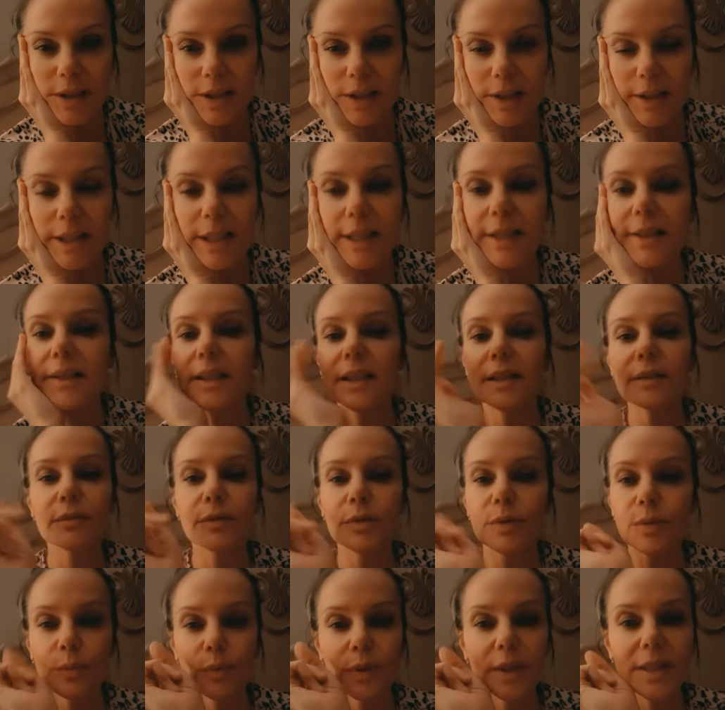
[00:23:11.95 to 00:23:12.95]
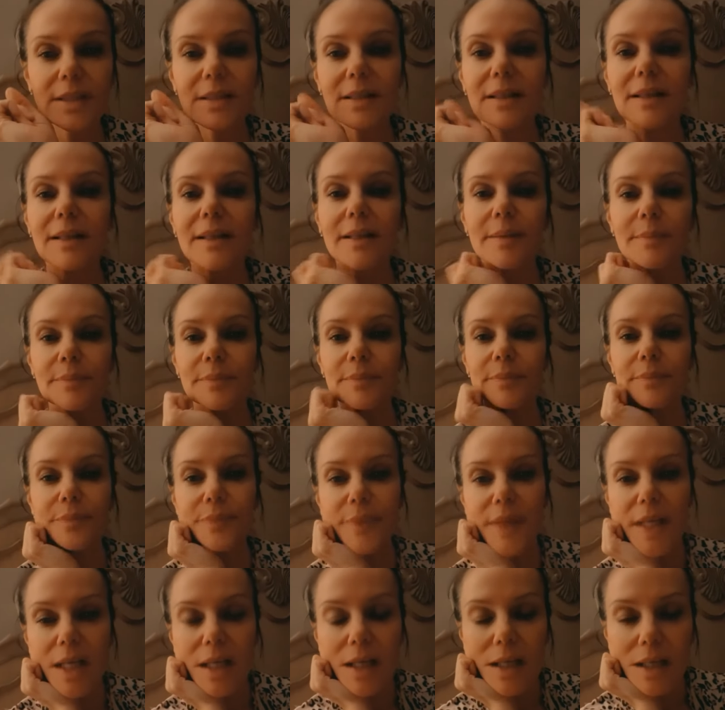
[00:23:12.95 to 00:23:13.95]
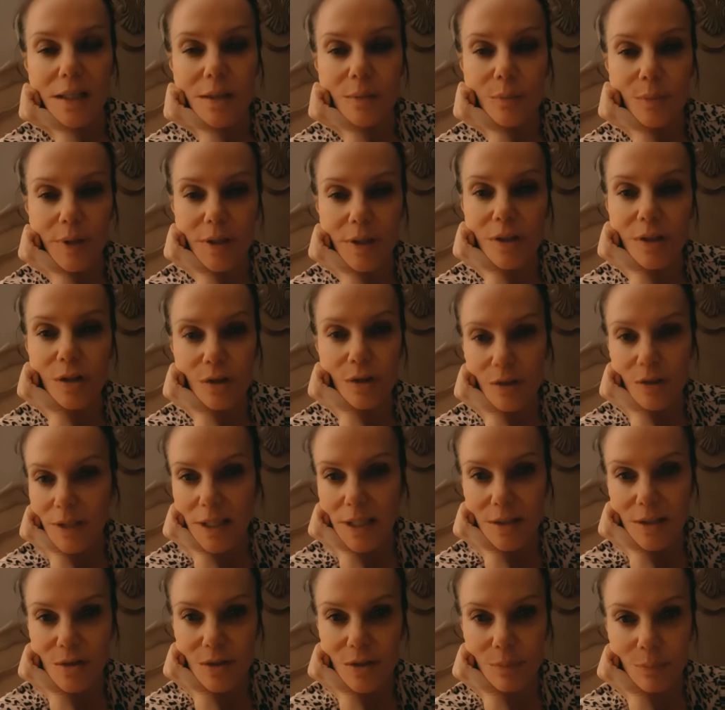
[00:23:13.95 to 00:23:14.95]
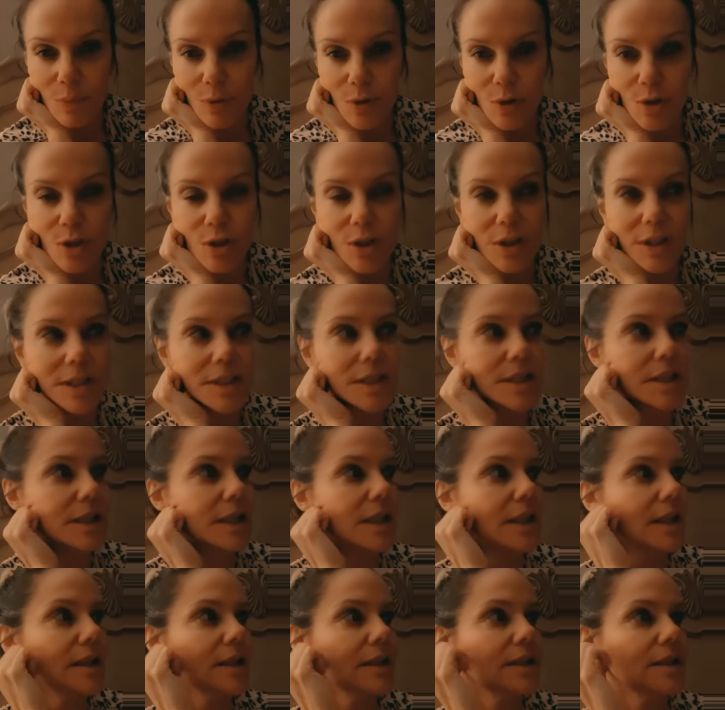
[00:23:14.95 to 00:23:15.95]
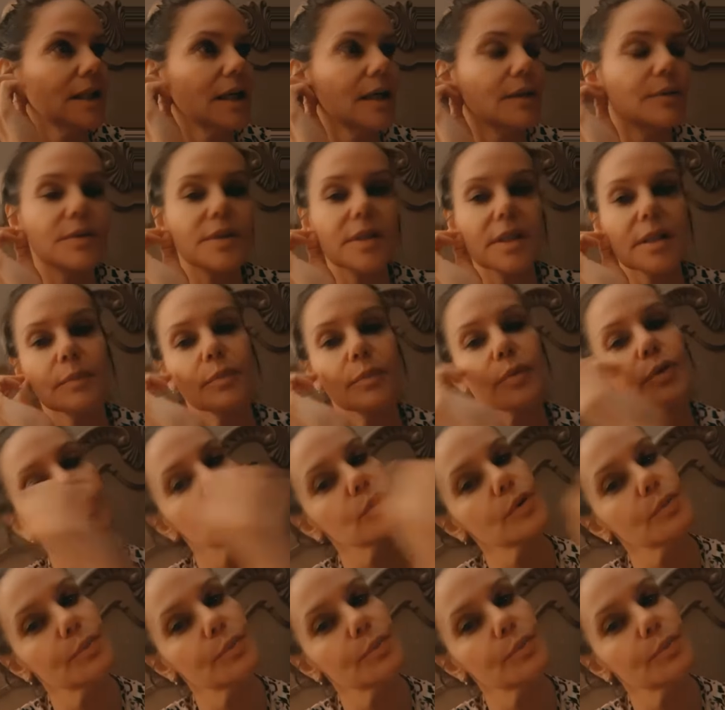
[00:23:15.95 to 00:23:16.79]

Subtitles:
I think they give you a one time where you can actually push it, and I was able to